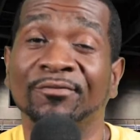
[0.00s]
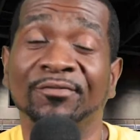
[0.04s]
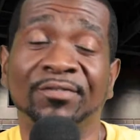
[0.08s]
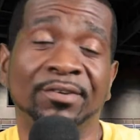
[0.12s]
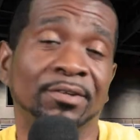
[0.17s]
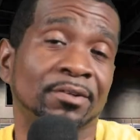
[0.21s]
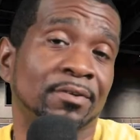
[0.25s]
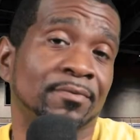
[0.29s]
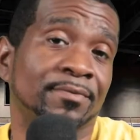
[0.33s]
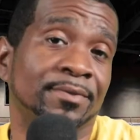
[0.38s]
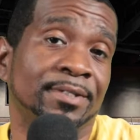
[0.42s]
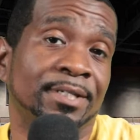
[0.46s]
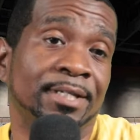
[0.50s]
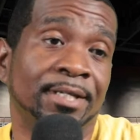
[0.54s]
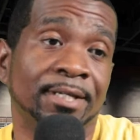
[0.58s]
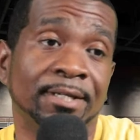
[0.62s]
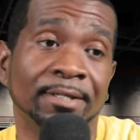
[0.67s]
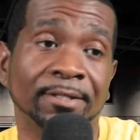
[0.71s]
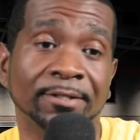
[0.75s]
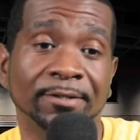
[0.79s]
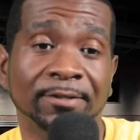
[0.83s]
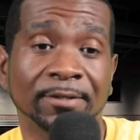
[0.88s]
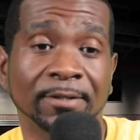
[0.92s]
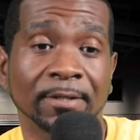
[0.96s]
fear of
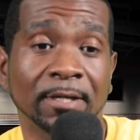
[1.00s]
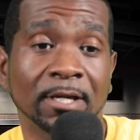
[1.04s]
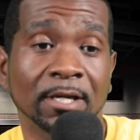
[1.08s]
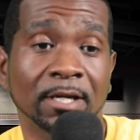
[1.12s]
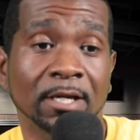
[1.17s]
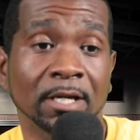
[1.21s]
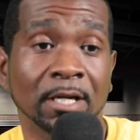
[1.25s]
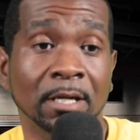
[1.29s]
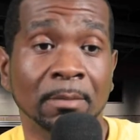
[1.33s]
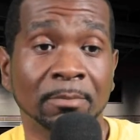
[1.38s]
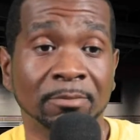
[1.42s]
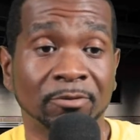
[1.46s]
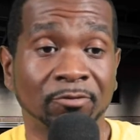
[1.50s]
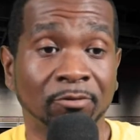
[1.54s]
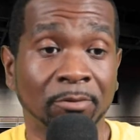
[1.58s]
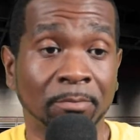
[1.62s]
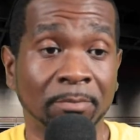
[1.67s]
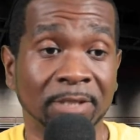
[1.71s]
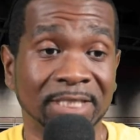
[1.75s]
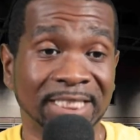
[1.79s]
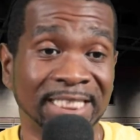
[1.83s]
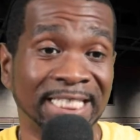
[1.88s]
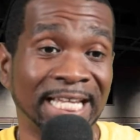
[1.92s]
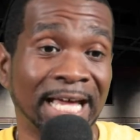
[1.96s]
death comes
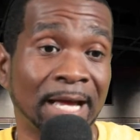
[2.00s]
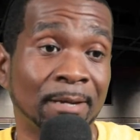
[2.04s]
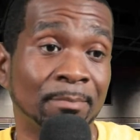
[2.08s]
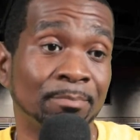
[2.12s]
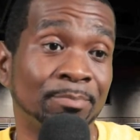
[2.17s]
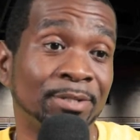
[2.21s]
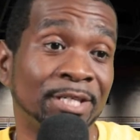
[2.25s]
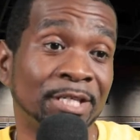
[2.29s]
from us not